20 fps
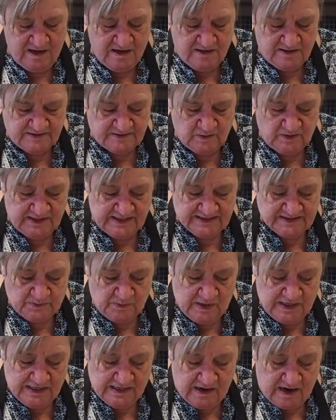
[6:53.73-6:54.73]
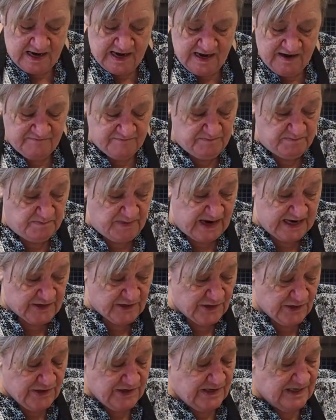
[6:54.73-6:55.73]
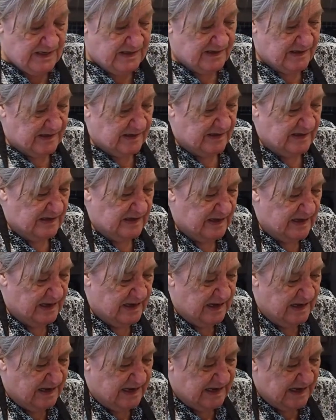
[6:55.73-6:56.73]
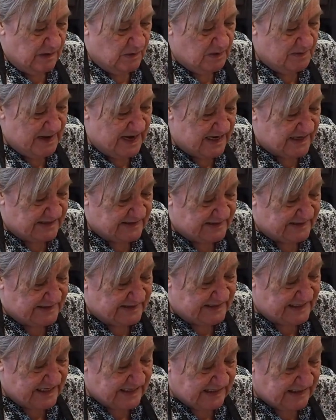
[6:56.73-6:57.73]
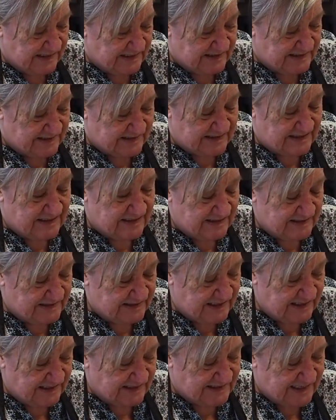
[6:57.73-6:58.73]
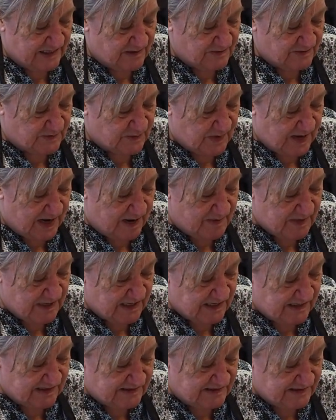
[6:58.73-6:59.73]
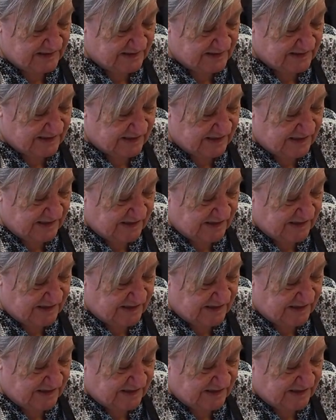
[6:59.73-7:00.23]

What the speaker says: So in this one, I have buttered. It would make 6 6-ounce ramekins,